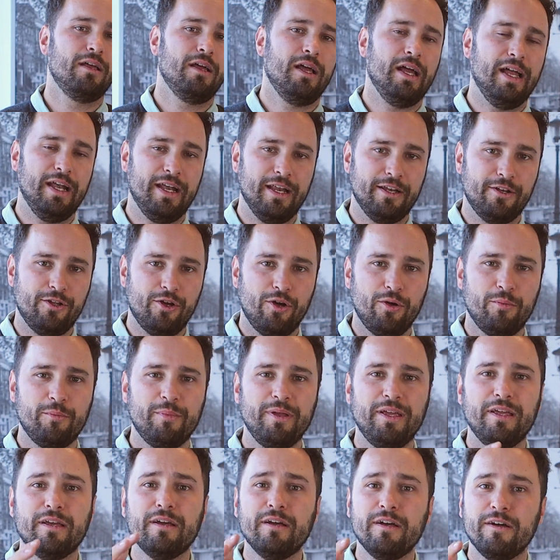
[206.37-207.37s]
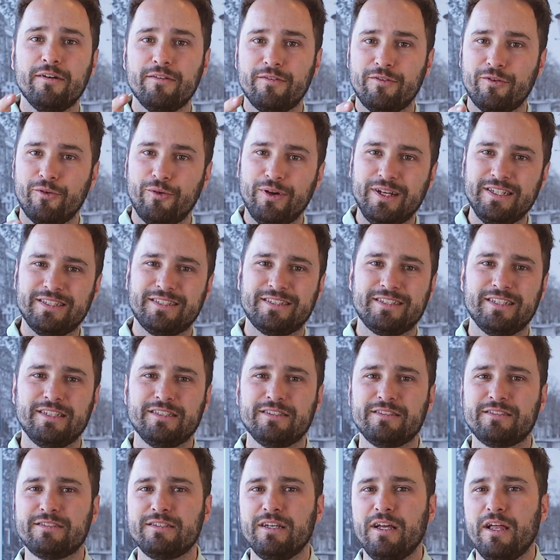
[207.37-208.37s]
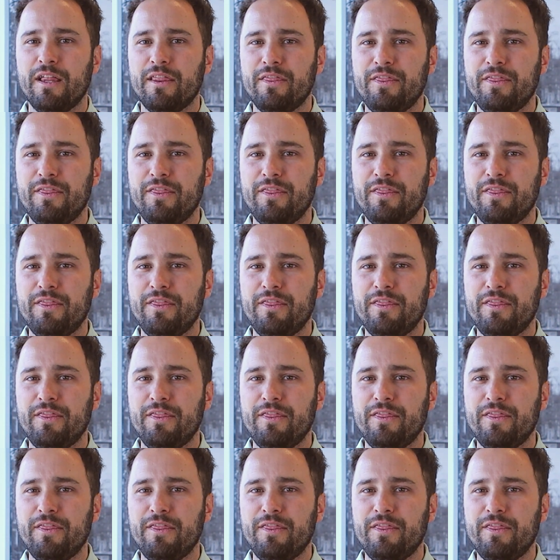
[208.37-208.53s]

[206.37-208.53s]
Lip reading: At Adobe, for instance,